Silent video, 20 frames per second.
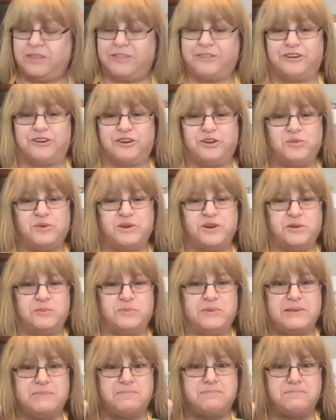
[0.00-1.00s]
third one will
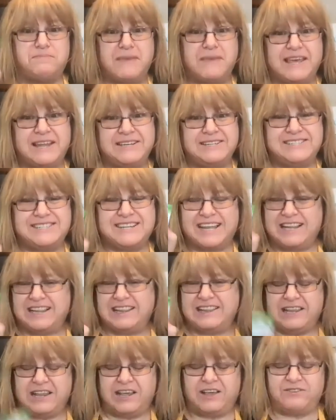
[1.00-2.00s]
be mint. I
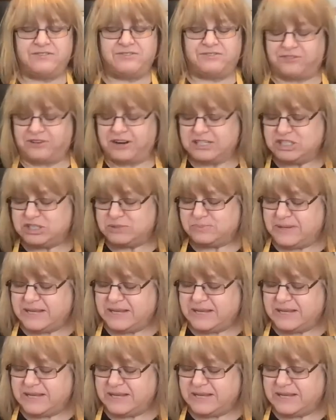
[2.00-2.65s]
love fresh